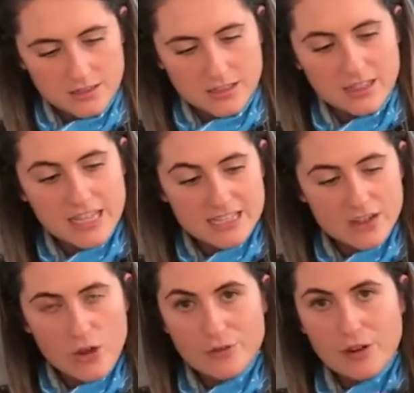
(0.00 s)
is the
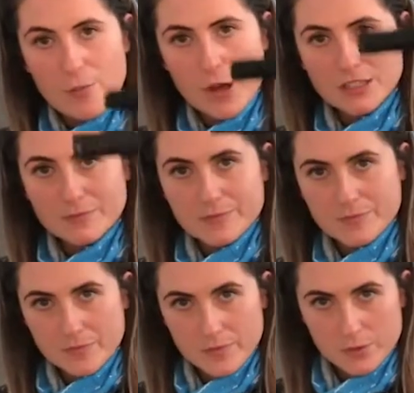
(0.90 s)
out front mount.
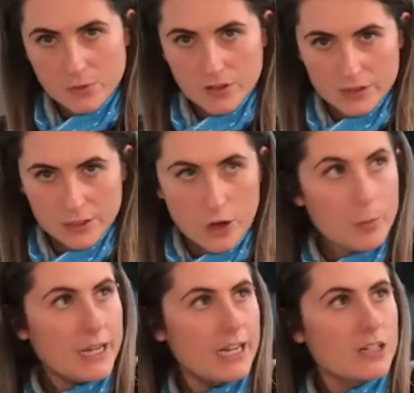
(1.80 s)
So we're on the top
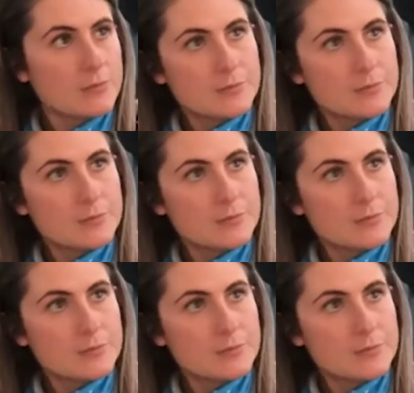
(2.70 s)
here.